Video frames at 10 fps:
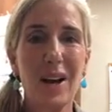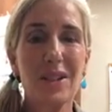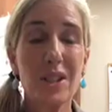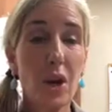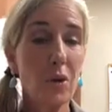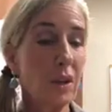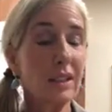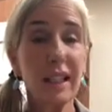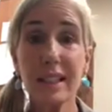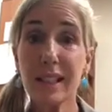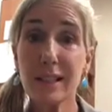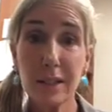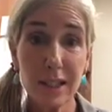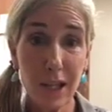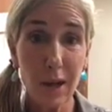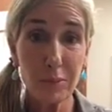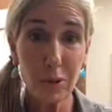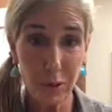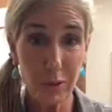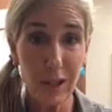So let's get to
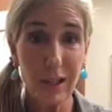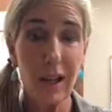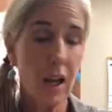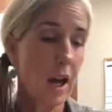Chapter 3.